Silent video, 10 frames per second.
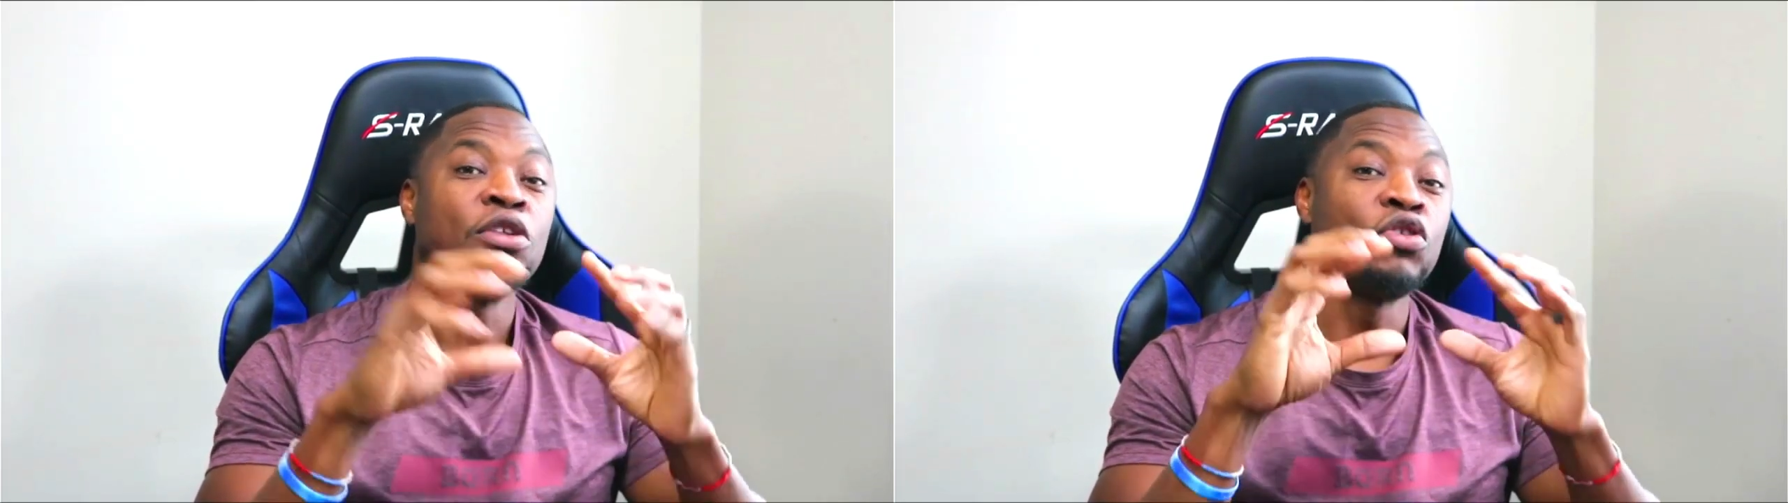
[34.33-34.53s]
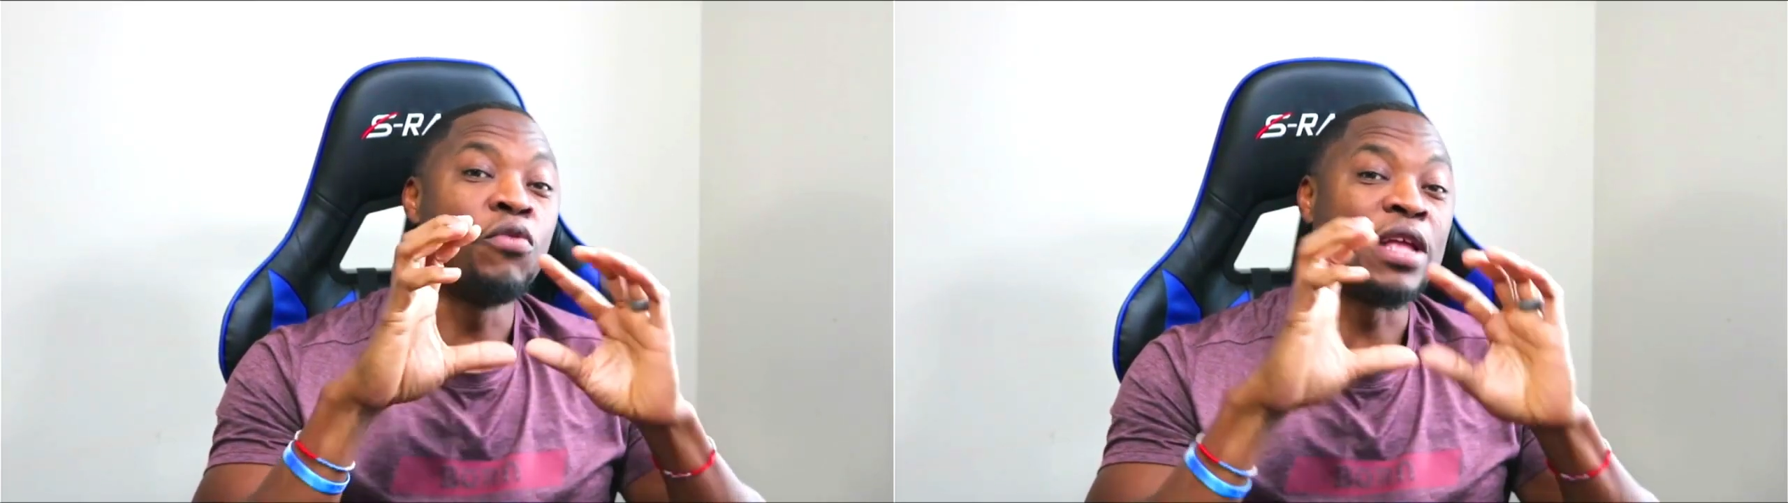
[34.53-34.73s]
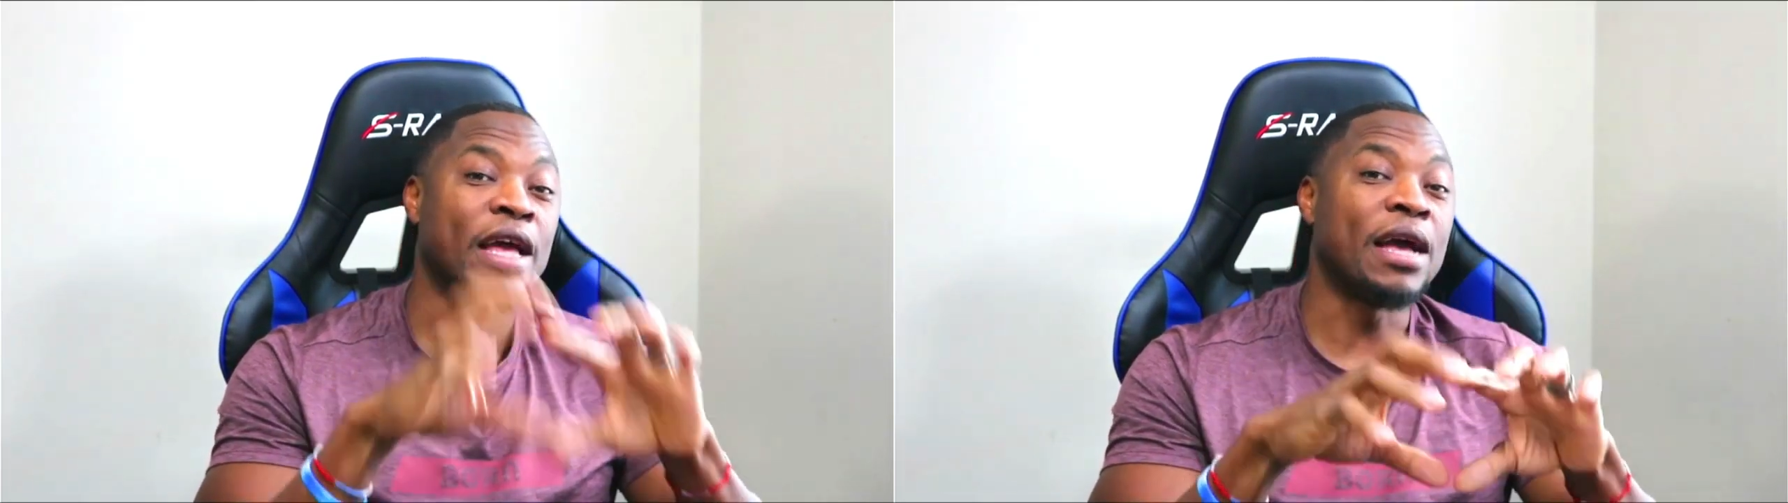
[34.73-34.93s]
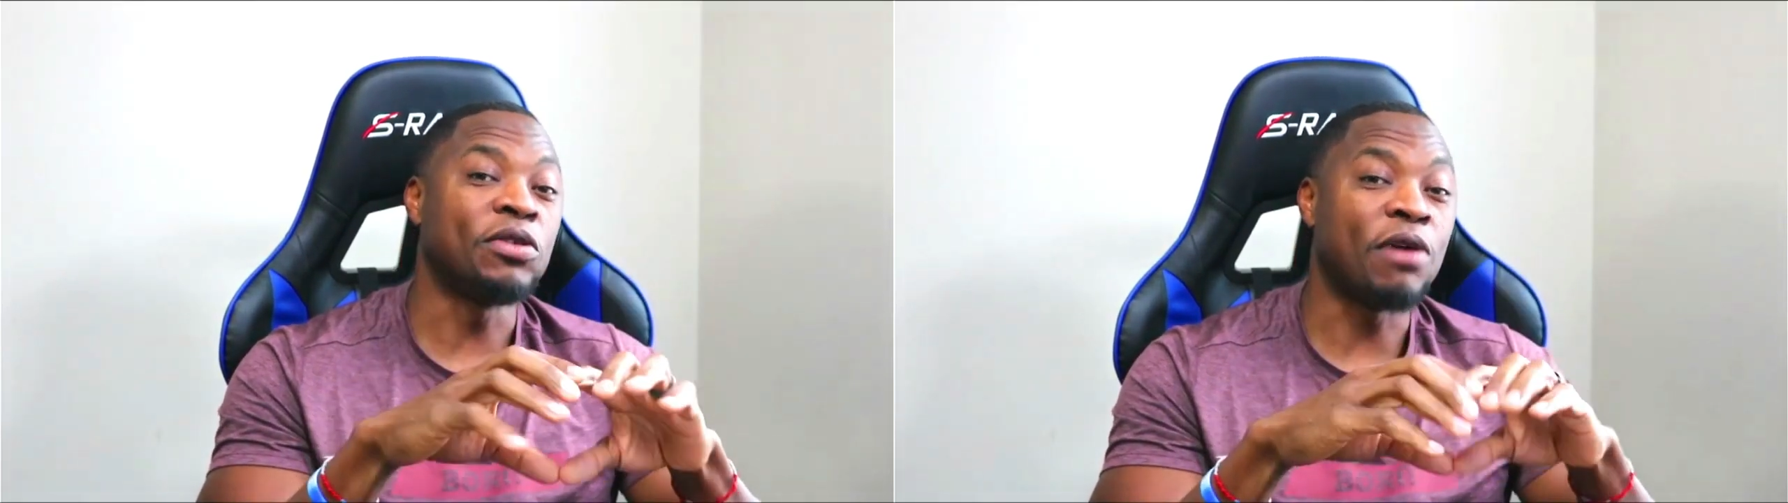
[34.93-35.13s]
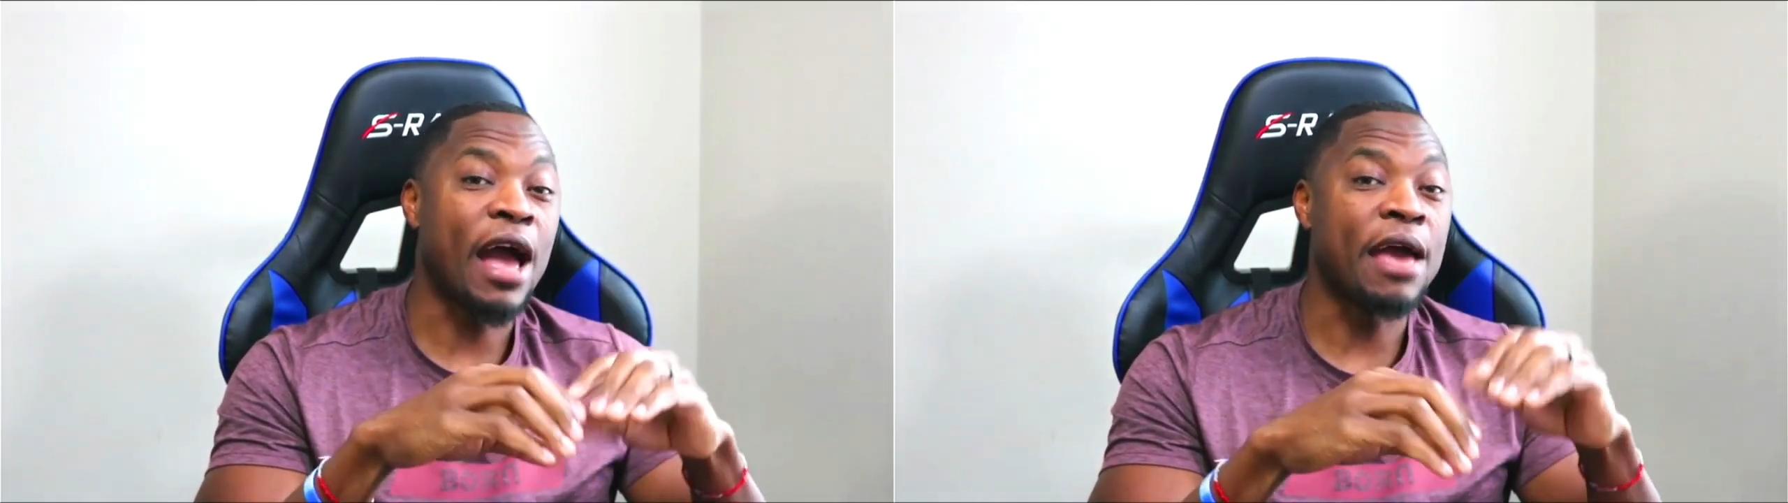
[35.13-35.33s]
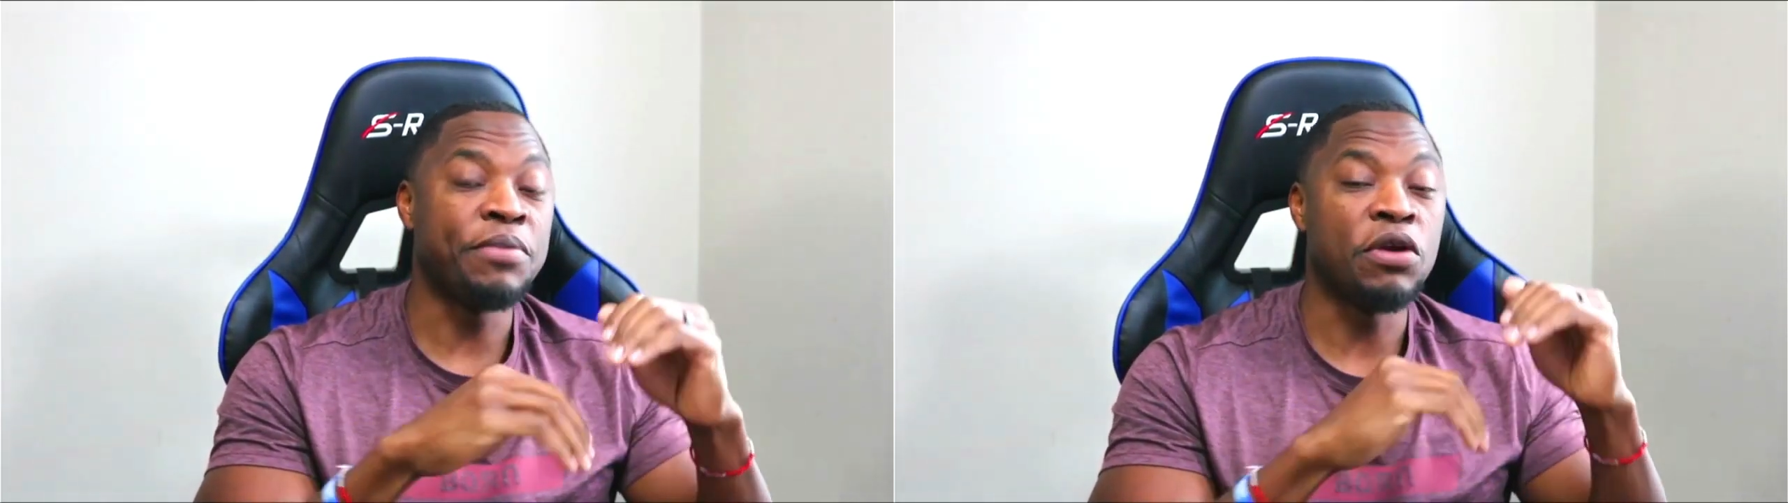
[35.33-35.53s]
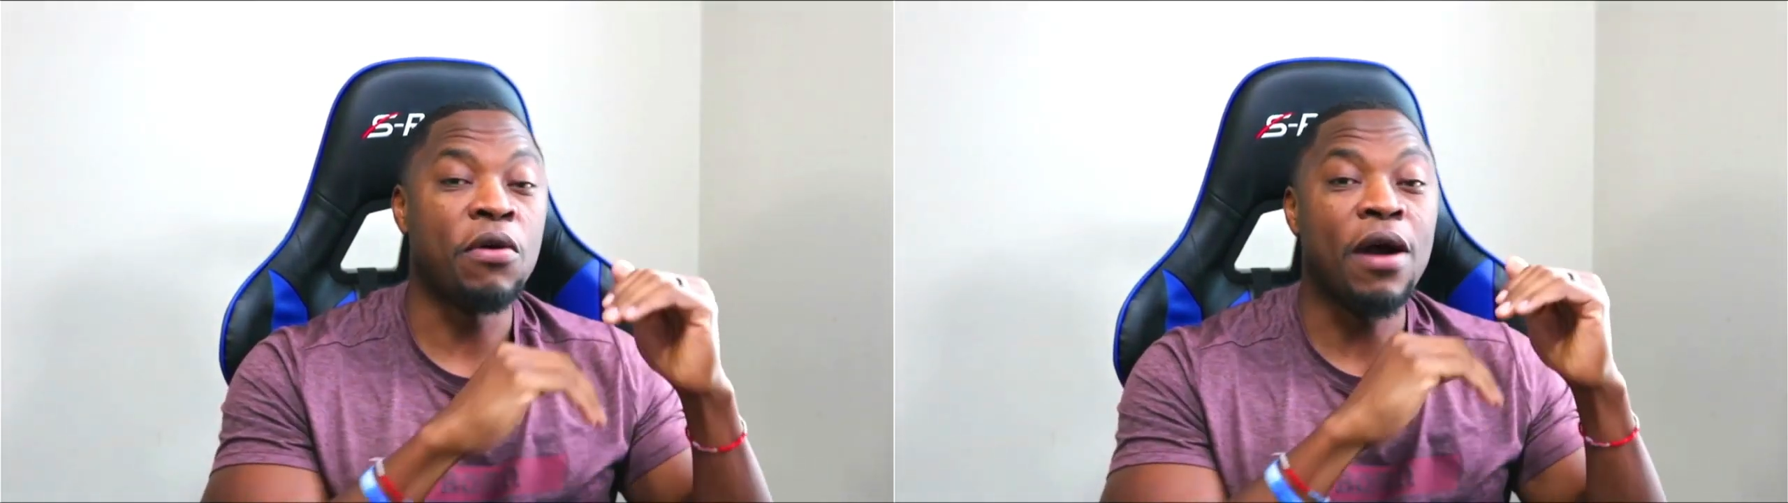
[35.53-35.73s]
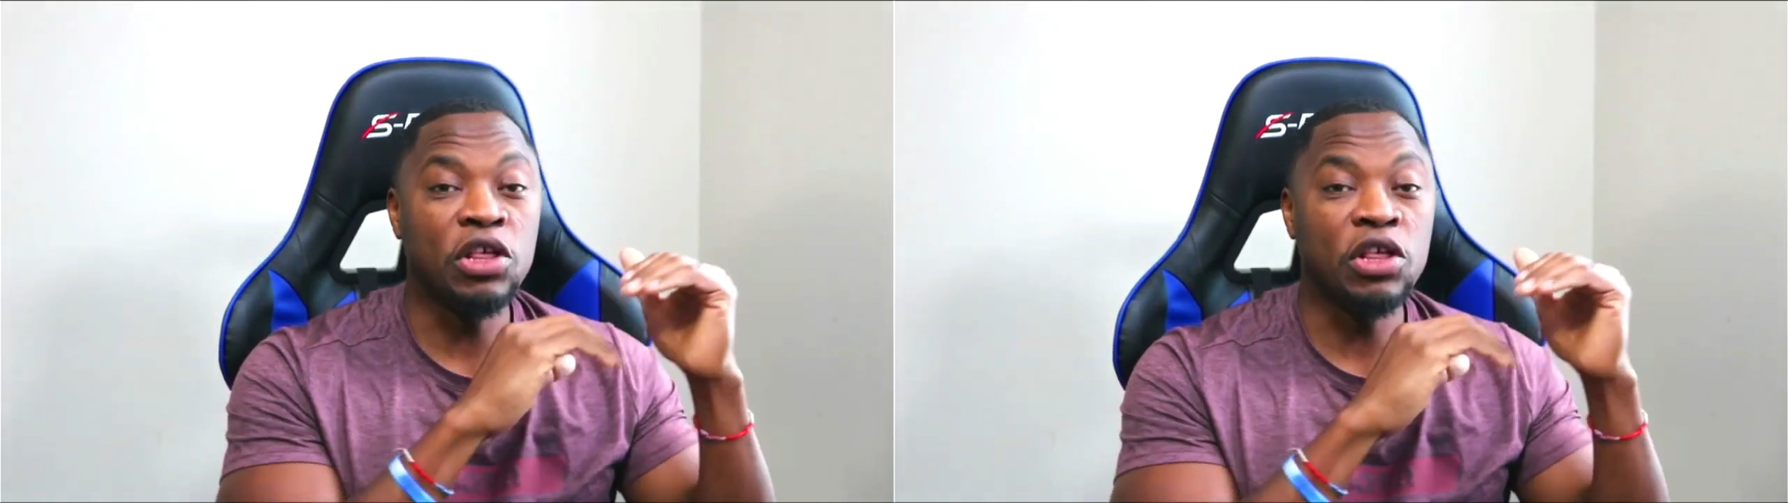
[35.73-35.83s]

So when it comes to IPO,